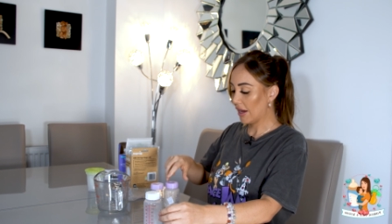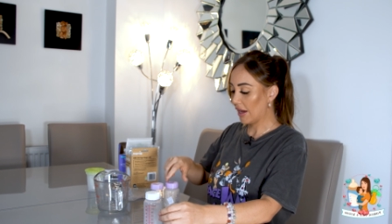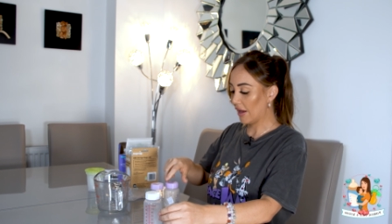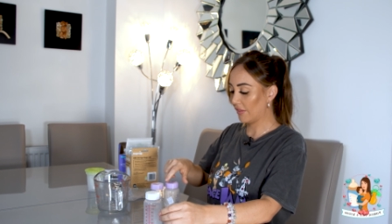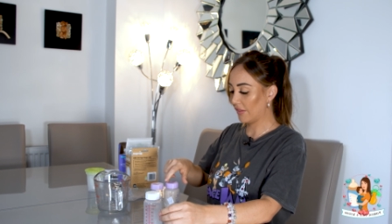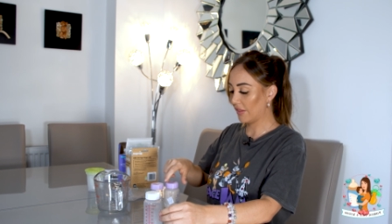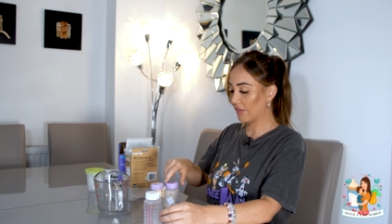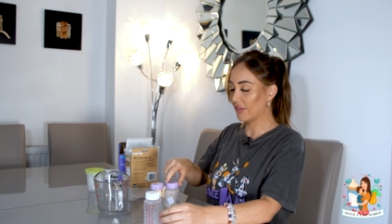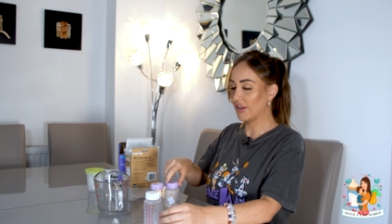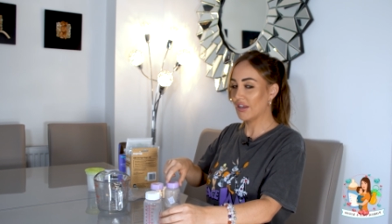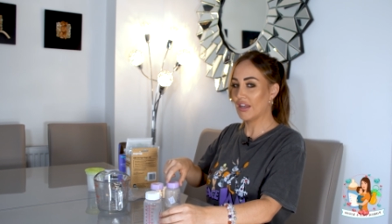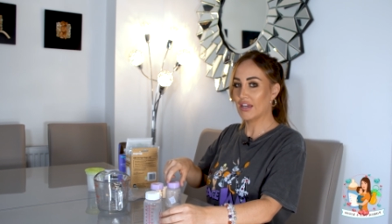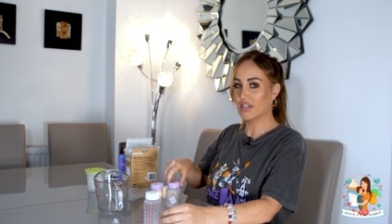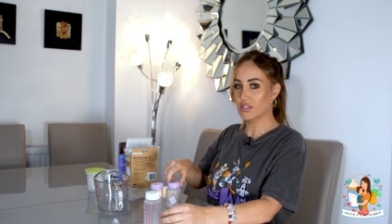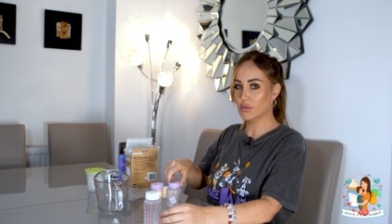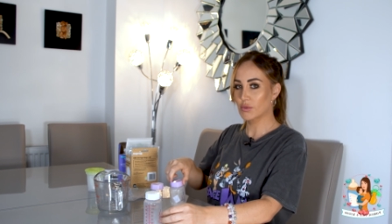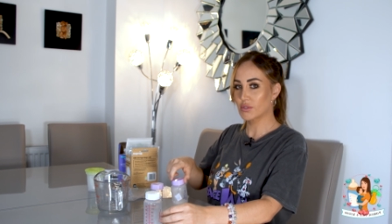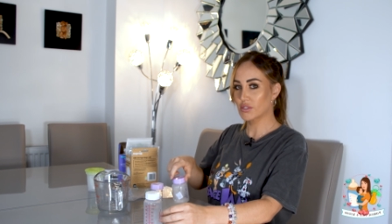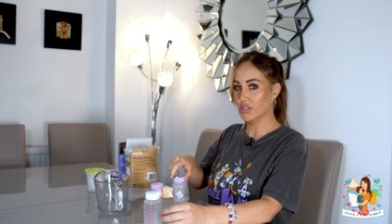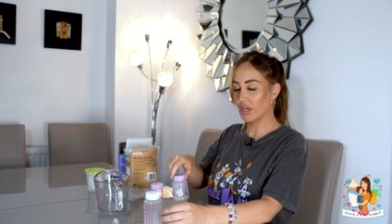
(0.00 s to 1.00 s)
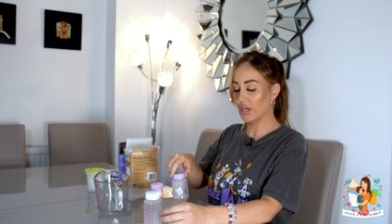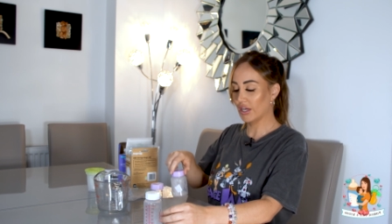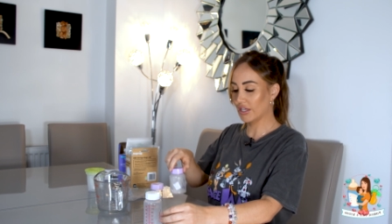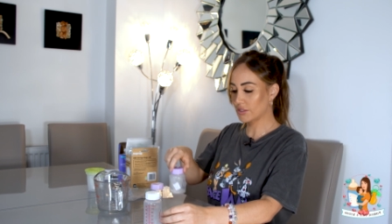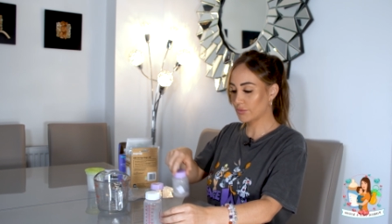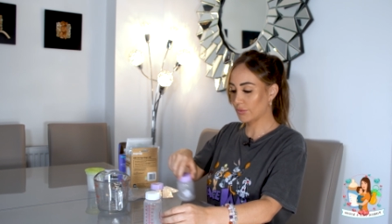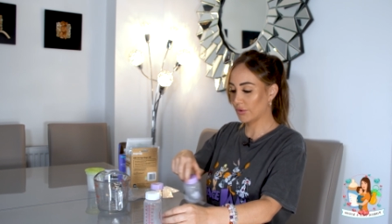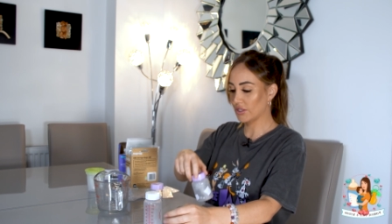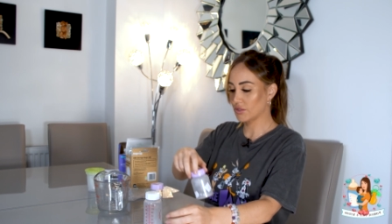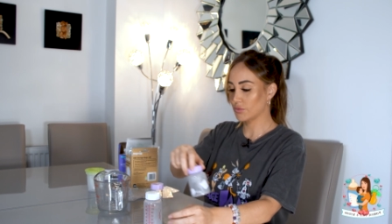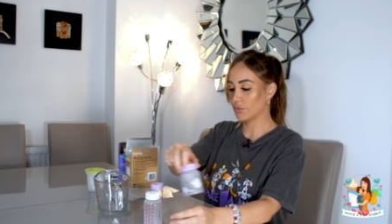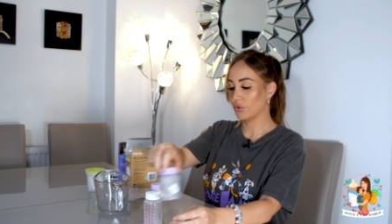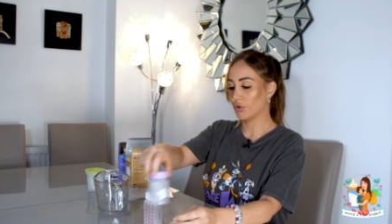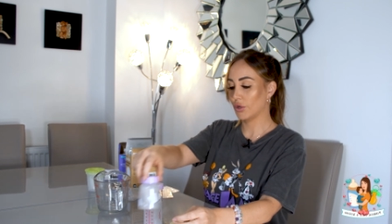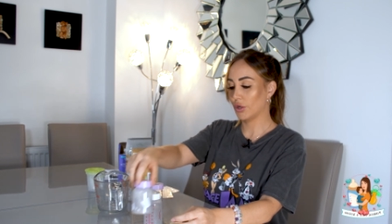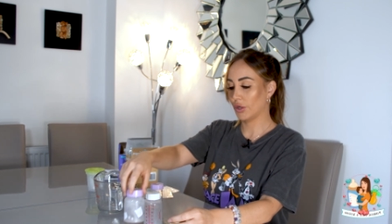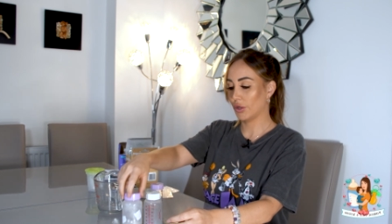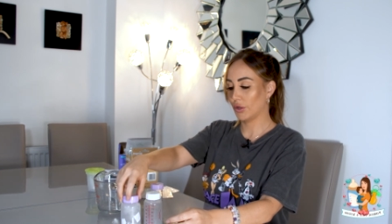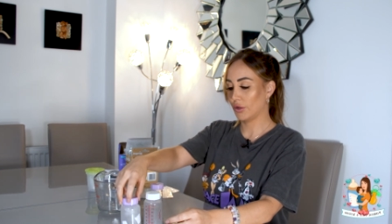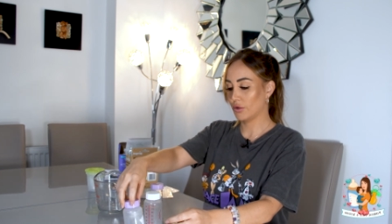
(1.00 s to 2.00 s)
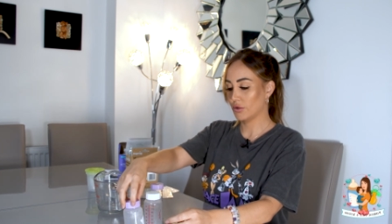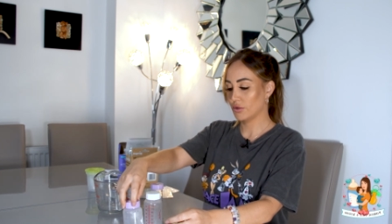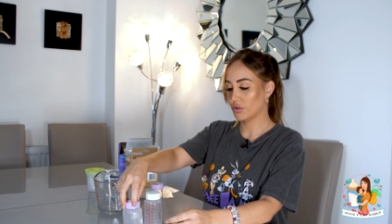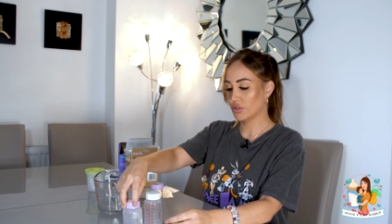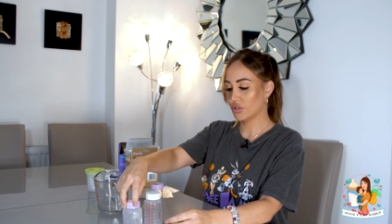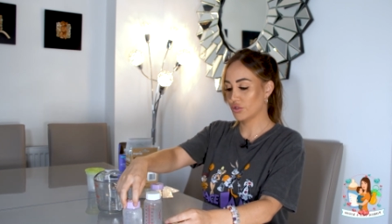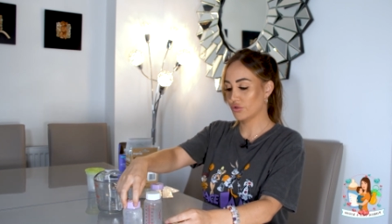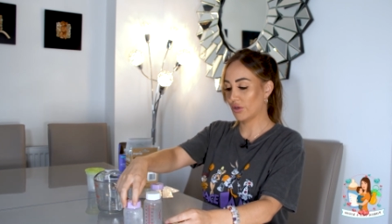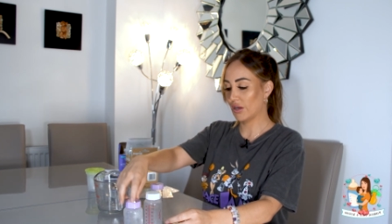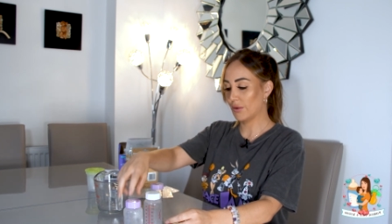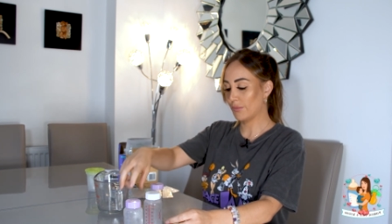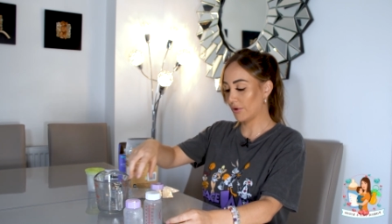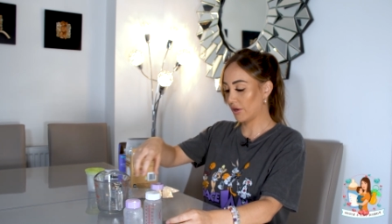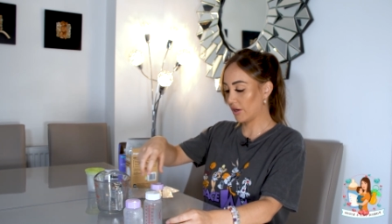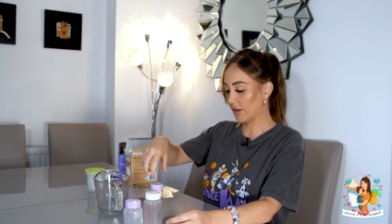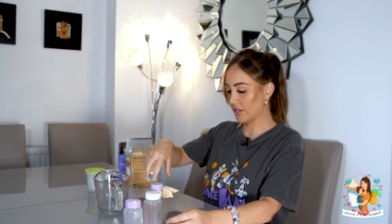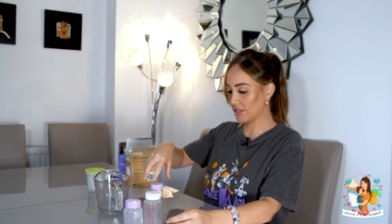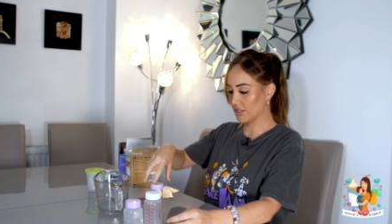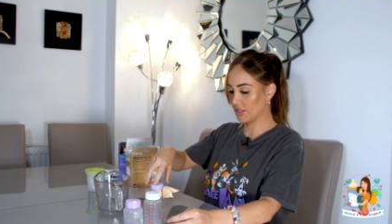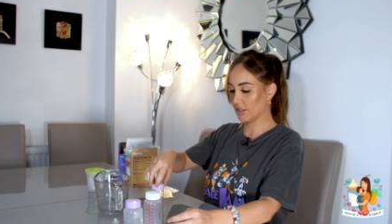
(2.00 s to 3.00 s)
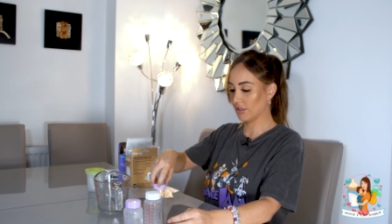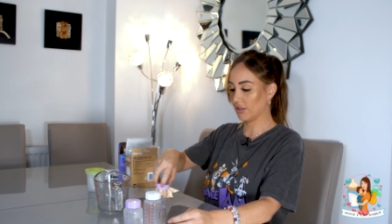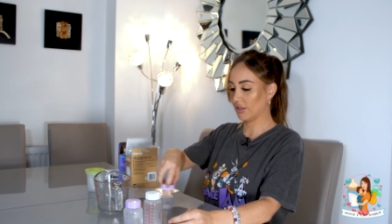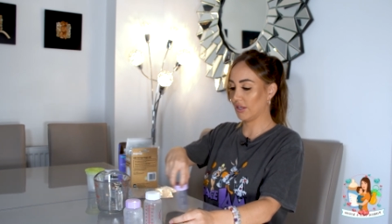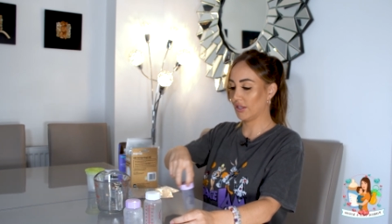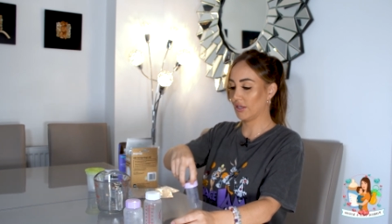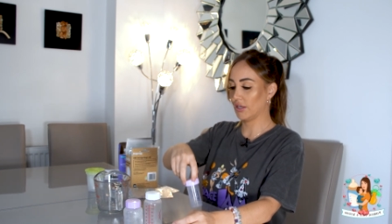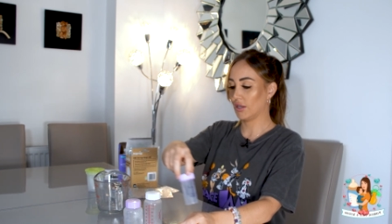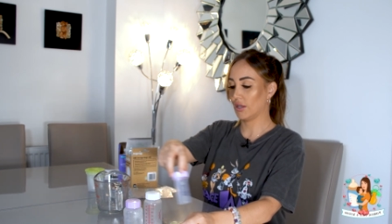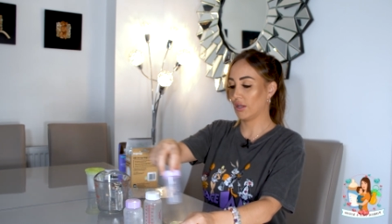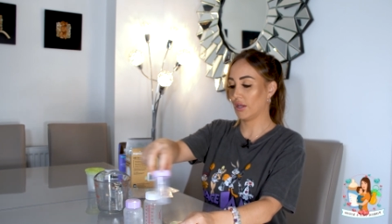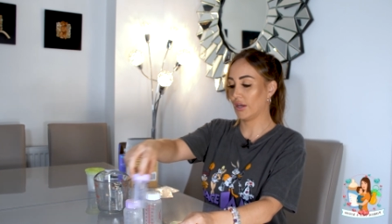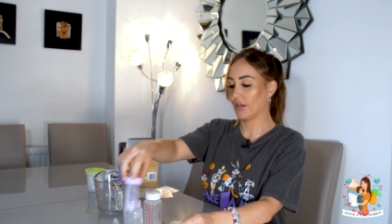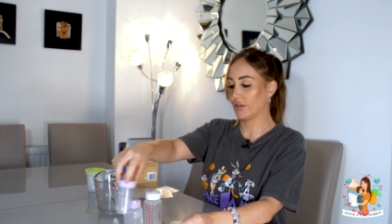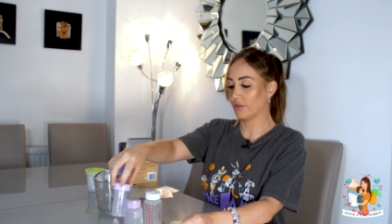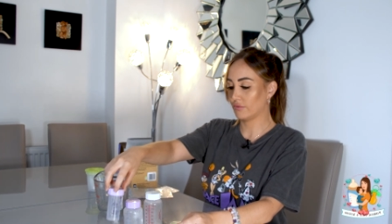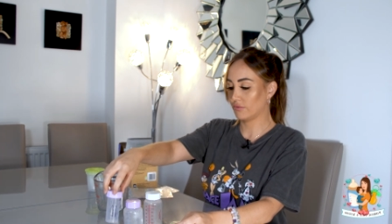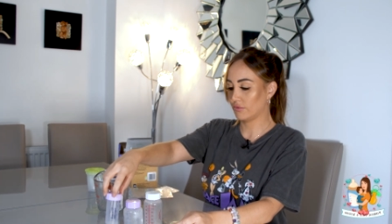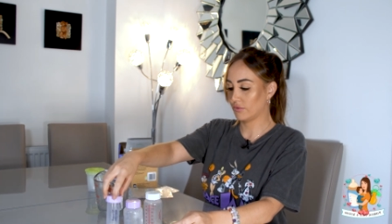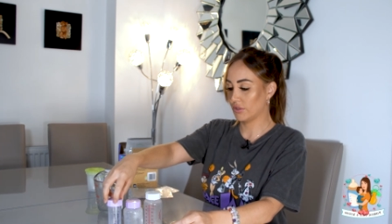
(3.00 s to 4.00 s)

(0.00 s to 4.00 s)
and then the next ones that I express will go straight behind it in a line.